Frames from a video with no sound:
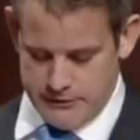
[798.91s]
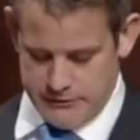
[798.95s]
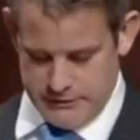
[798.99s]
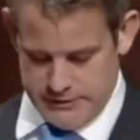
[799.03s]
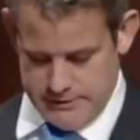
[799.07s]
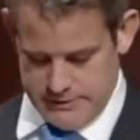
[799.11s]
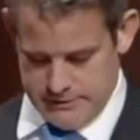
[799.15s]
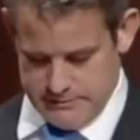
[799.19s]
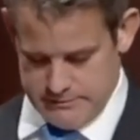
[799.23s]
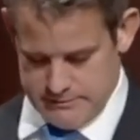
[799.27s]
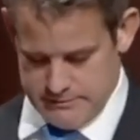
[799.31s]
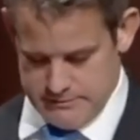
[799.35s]

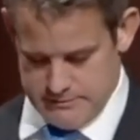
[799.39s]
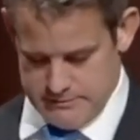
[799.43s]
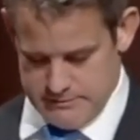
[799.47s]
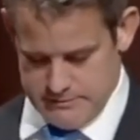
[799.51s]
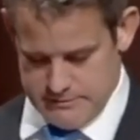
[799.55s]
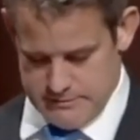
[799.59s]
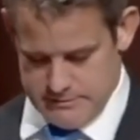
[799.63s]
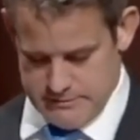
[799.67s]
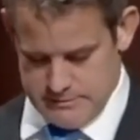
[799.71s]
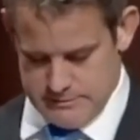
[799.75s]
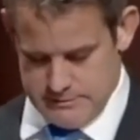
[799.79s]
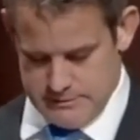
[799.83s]
easy,
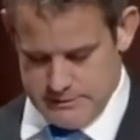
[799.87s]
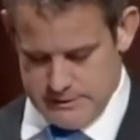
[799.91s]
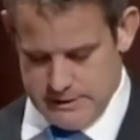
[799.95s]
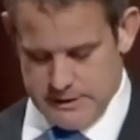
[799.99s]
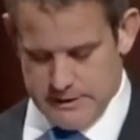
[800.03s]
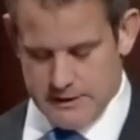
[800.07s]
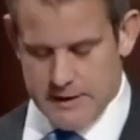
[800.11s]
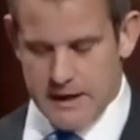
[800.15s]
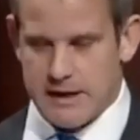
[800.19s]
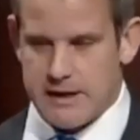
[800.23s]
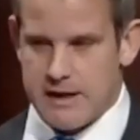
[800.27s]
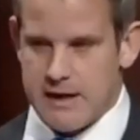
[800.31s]

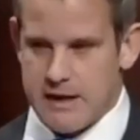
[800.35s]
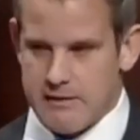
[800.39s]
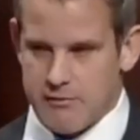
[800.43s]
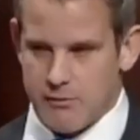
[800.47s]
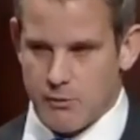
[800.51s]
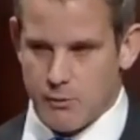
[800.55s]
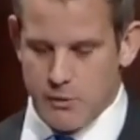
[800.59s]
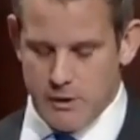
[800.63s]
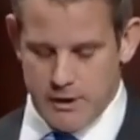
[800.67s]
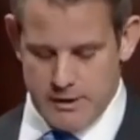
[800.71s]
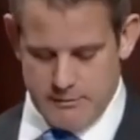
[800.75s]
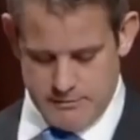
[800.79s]
and they
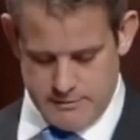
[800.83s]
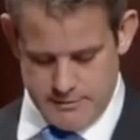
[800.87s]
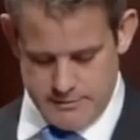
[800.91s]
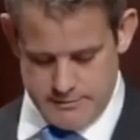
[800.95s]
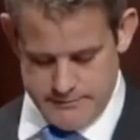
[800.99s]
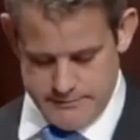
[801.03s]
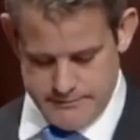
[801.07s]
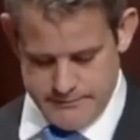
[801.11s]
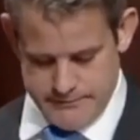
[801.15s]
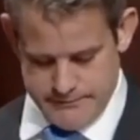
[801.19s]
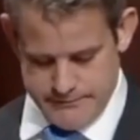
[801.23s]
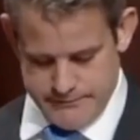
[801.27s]
never
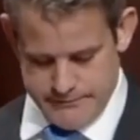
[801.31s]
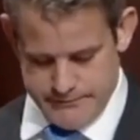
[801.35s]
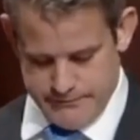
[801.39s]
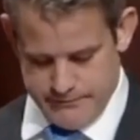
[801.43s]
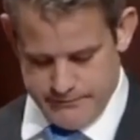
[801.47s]
wavered.